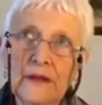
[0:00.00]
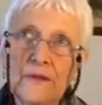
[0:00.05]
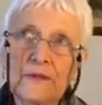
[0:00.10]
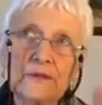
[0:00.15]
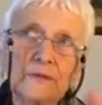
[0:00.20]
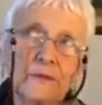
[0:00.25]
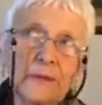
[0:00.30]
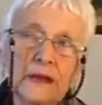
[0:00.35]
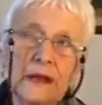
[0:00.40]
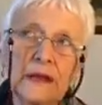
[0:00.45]

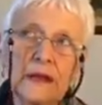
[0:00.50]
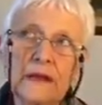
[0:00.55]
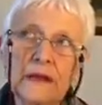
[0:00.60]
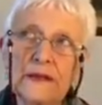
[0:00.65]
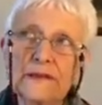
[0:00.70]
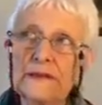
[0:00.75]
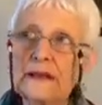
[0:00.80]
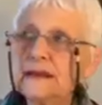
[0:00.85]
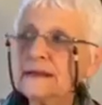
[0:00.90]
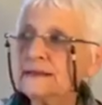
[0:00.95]
But
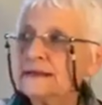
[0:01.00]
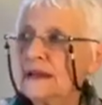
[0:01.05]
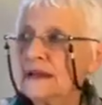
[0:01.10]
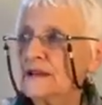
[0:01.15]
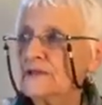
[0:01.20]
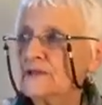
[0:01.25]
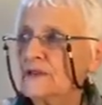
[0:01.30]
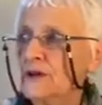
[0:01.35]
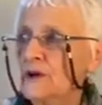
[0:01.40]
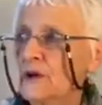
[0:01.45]
it's like
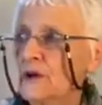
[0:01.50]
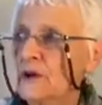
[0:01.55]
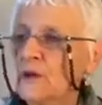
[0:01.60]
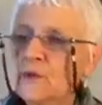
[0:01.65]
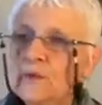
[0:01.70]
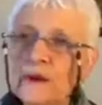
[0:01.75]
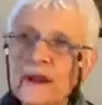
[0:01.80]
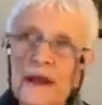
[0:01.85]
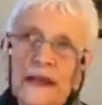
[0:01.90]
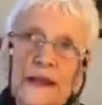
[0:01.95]
saying,
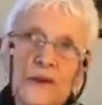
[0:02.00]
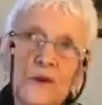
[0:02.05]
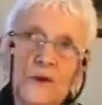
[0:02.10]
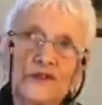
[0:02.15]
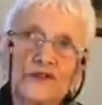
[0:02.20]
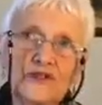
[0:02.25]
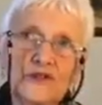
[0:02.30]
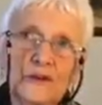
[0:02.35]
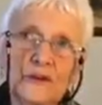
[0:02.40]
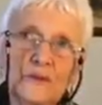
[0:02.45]
will I go
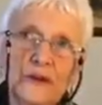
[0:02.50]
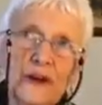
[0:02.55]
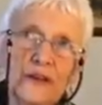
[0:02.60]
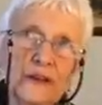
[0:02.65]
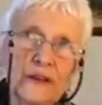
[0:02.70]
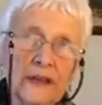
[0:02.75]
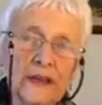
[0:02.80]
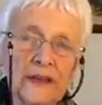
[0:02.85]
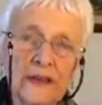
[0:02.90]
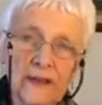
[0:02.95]
to
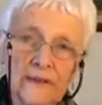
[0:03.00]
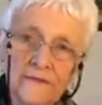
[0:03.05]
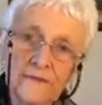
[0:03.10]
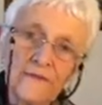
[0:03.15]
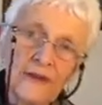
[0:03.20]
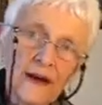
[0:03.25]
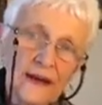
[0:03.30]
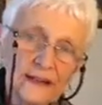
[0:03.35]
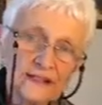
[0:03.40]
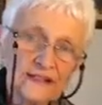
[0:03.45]
America? If
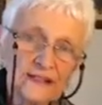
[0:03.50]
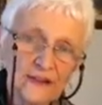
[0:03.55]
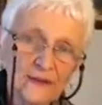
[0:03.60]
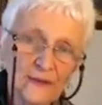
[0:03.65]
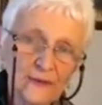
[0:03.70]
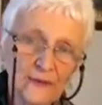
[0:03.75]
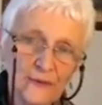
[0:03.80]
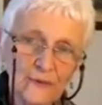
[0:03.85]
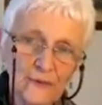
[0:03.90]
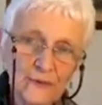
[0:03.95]
I
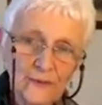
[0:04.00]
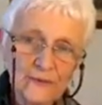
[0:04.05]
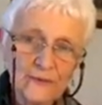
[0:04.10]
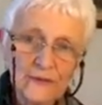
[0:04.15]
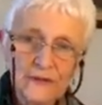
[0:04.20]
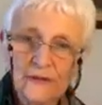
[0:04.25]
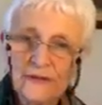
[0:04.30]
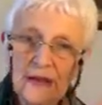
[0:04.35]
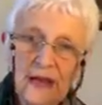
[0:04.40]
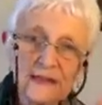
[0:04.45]
do,
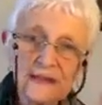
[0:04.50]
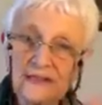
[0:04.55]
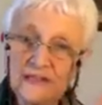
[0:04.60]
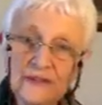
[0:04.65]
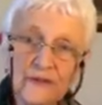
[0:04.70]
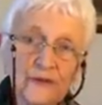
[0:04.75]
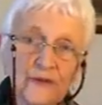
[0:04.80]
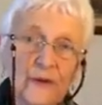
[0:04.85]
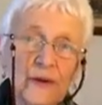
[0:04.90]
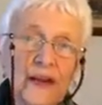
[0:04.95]
that's
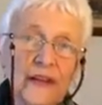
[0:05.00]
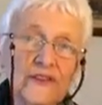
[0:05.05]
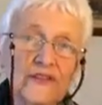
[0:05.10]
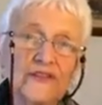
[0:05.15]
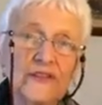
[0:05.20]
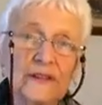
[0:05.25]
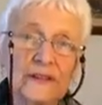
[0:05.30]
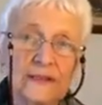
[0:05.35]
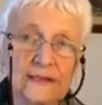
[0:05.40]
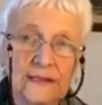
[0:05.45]
two
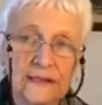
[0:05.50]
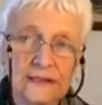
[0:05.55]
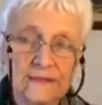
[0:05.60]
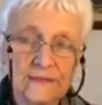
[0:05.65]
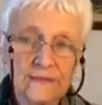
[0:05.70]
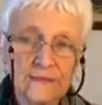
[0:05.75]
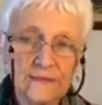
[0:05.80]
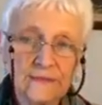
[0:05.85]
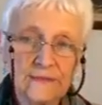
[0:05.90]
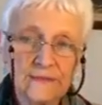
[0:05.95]
questions.
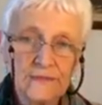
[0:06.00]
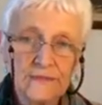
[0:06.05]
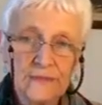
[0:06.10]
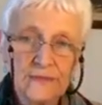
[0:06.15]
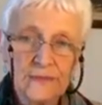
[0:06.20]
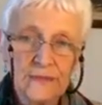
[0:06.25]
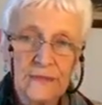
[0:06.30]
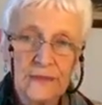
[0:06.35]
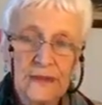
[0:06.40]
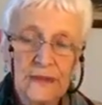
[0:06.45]

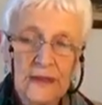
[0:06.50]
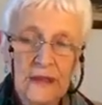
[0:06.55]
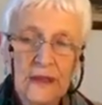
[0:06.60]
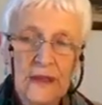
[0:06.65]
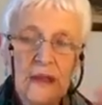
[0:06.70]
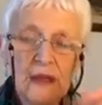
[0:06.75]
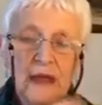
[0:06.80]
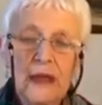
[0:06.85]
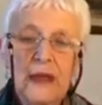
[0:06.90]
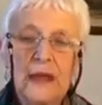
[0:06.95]

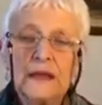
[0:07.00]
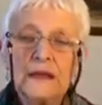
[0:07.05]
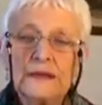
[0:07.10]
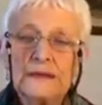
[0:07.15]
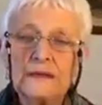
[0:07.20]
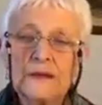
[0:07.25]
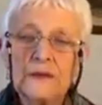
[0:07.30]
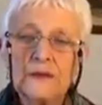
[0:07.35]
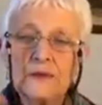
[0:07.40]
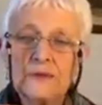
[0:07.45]

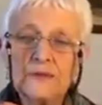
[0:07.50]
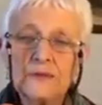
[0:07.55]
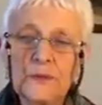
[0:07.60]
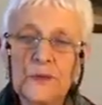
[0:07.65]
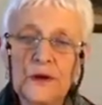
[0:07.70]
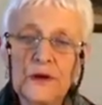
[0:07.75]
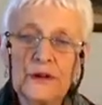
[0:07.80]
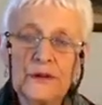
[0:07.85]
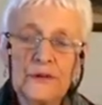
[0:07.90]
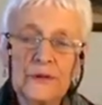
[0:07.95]
So
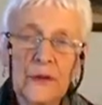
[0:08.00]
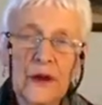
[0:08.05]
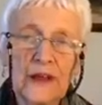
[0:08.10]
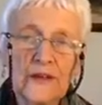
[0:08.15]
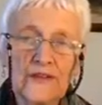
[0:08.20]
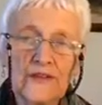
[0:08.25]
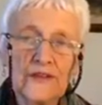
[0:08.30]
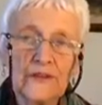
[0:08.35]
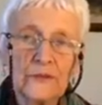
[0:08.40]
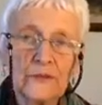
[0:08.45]
one
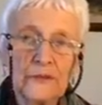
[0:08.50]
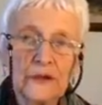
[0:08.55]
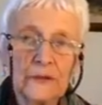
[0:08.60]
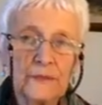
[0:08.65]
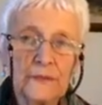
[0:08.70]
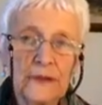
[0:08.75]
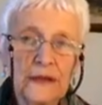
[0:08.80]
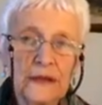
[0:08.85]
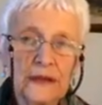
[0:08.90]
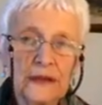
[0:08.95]
question will
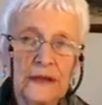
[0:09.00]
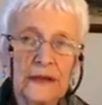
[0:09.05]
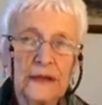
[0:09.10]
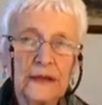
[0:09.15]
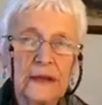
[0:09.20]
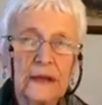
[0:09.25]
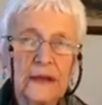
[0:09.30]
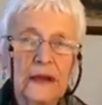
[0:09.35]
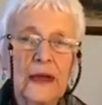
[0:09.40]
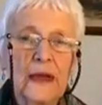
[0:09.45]
be,
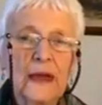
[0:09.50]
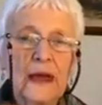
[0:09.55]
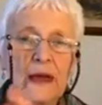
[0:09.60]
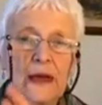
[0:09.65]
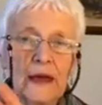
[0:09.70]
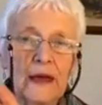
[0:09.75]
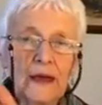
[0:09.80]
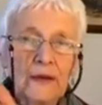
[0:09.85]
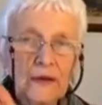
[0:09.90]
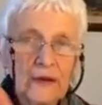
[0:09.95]

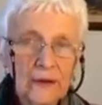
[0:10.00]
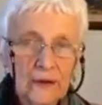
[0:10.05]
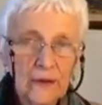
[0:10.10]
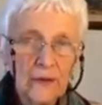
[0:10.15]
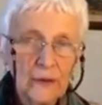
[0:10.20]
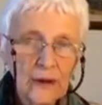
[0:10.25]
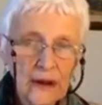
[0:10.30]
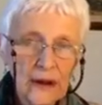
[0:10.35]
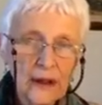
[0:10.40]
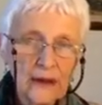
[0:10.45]

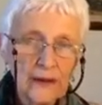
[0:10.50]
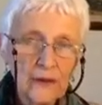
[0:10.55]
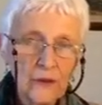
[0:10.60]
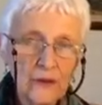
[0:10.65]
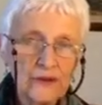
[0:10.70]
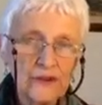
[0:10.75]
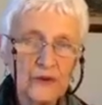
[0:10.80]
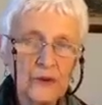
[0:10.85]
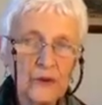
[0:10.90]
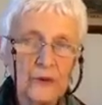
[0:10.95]
will I go
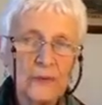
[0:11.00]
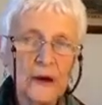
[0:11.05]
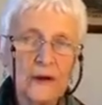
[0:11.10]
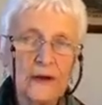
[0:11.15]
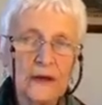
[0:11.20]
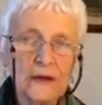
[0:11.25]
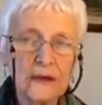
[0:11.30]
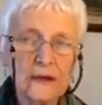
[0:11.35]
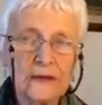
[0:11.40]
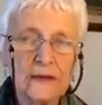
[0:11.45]
to
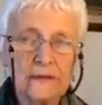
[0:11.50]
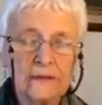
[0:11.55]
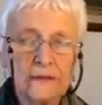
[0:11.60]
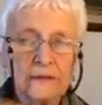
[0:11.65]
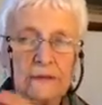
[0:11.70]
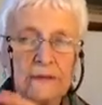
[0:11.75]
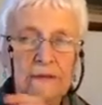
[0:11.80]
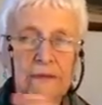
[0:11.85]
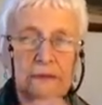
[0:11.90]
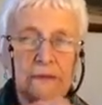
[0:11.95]
America?
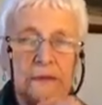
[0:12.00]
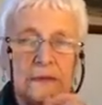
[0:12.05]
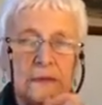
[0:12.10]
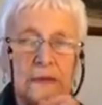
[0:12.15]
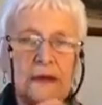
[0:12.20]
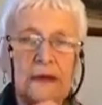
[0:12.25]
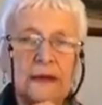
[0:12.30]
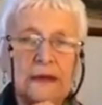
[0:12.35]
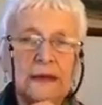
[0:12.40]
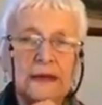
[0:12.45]

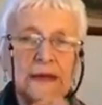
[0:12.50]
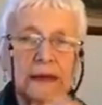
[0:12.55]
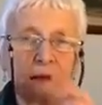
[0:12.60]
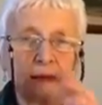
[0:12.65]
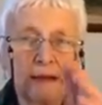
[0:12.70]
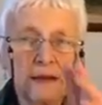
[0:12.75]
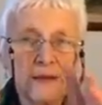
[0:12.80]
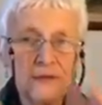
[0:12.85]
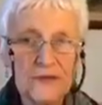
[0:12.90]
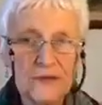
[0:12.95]

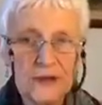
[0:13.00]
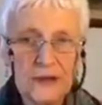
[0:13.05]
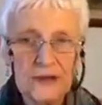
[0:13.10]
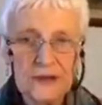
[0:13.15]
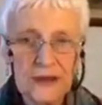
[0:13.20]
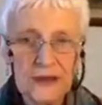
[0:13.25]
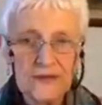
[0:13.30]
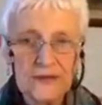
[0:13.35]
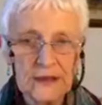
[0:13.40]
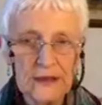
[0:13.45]
And if you
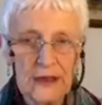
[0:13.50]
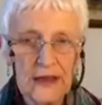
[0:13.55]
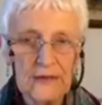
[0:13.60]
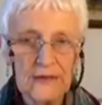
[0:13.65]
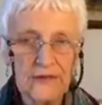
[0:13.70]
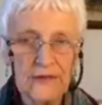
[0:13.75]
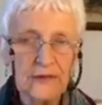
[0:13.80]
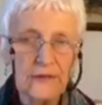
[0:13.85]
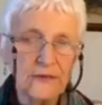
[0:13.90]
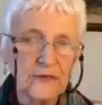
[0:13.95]
get the
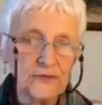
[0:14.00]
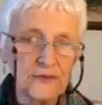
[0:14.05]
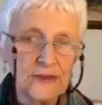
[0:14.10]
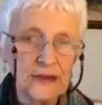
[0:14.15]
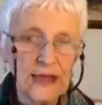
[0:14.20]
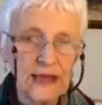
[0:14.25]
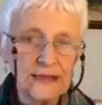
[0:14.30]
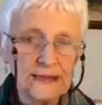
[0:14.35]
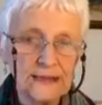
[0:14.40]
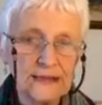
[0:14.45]
answer of
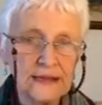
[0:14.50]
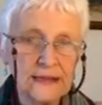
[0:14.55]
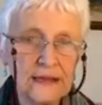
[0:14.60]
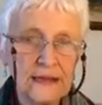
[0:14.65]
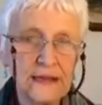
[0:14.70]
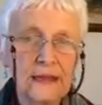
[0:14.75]
yes,